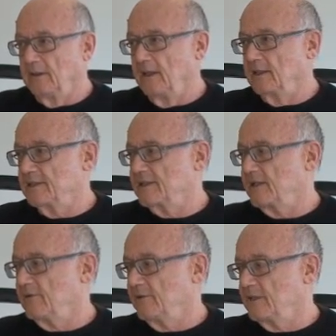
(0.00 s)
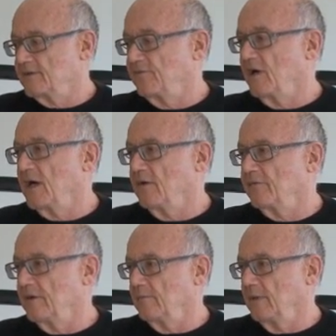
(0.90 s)
and his theory is far
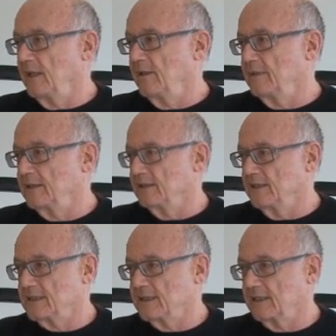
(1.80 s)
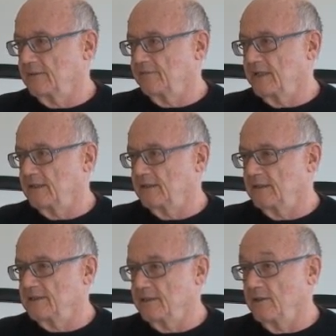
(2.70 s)
from elementalistic, in fact, it
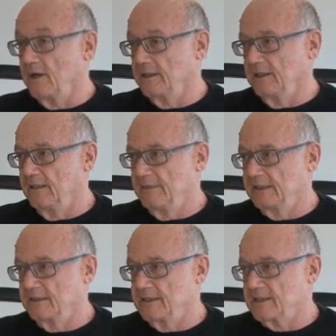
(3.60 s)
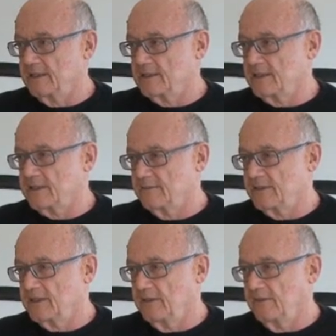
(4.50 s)
is a non-elementalistic
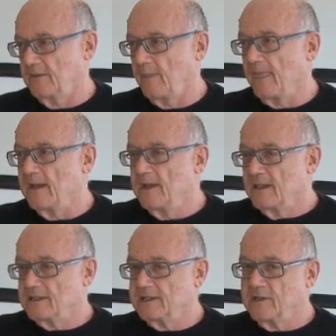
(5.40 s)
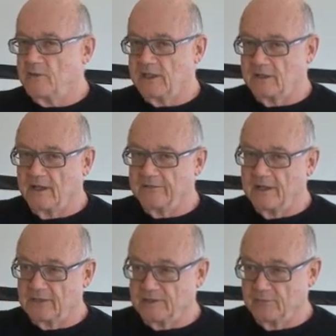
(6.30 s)
systems theory, still when it got
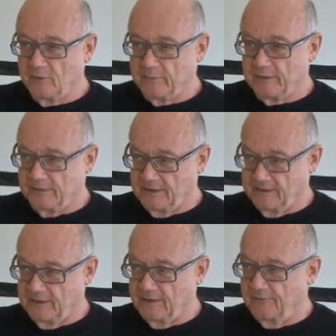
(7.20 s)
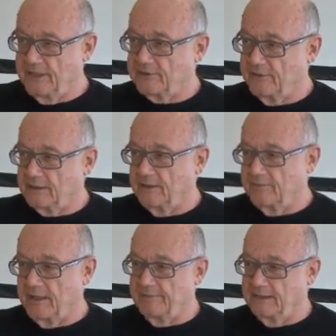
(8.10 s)
around to movement building and rhetoric and
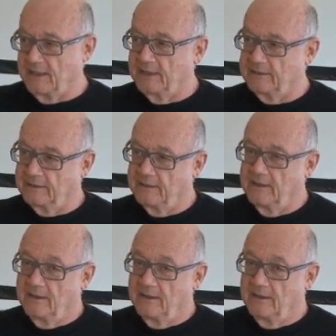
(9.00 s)
propaganda,